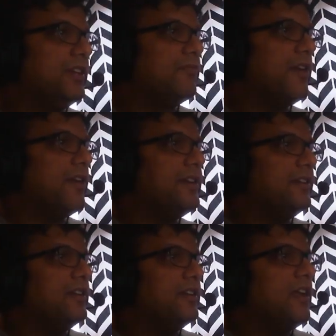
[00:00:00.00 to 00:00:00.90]
right?
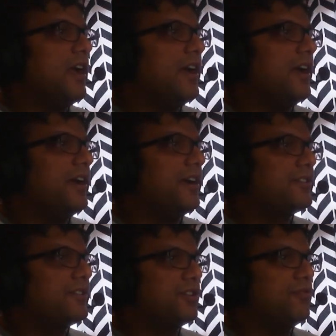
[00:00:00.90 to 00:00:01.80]

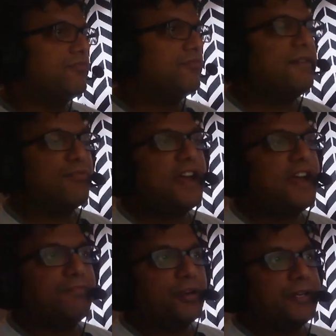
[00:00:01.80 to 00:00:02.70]
So Ray
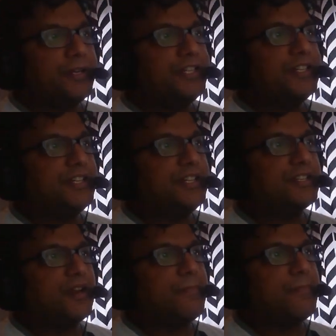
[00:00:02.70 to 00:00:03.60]
Bradbury is
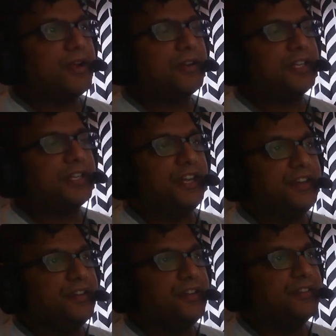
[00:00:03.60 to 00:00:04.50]
an
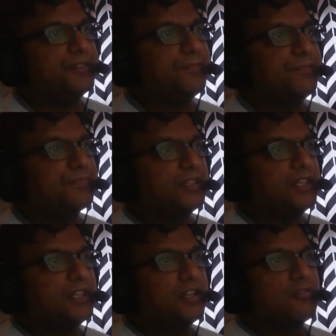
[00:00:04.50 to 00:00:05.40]
American
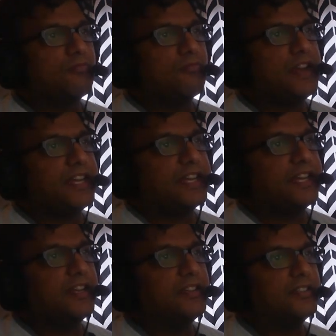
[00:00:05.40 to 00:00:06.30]

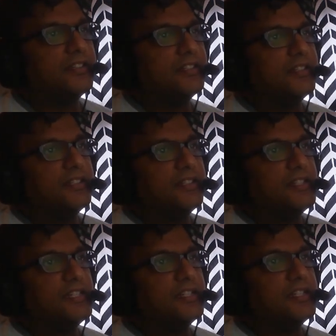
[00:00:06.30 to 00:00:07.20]
writing
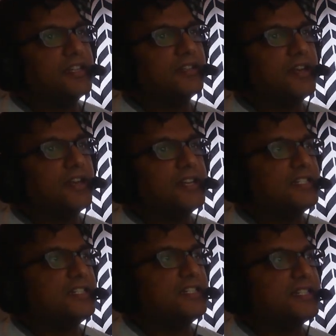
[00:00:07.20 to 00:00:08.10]
in the
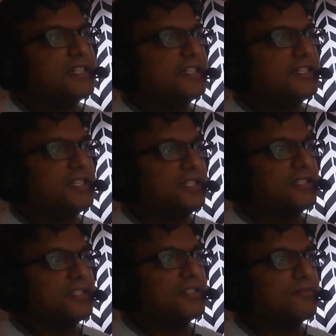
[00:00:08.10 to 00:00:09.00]

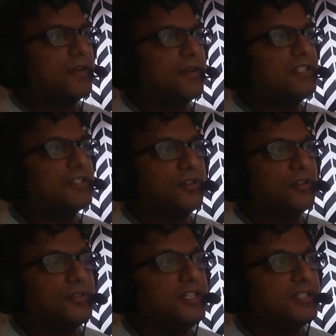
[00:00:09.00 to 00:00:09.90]
1960s, right? So
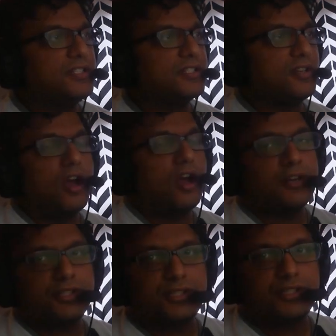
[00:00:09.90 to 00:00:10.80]
he's not
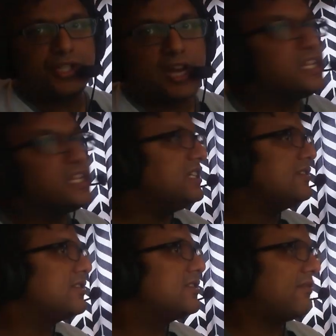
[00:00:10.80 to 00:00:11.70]

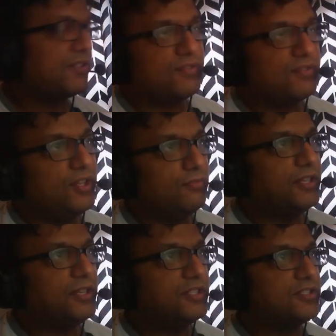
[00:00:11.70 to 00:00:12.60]
Chinese, first of all,
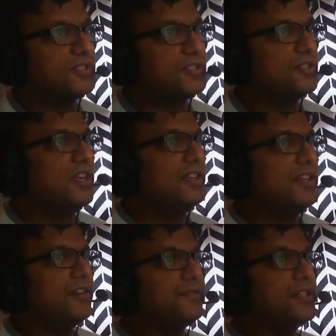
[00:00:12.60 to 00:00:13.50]
right? He's
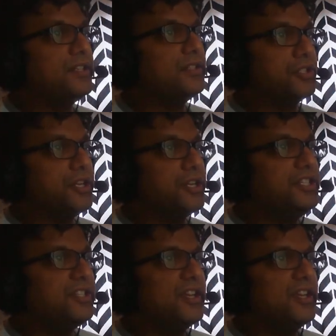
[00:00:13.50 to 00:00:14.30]
not even a little Chinese.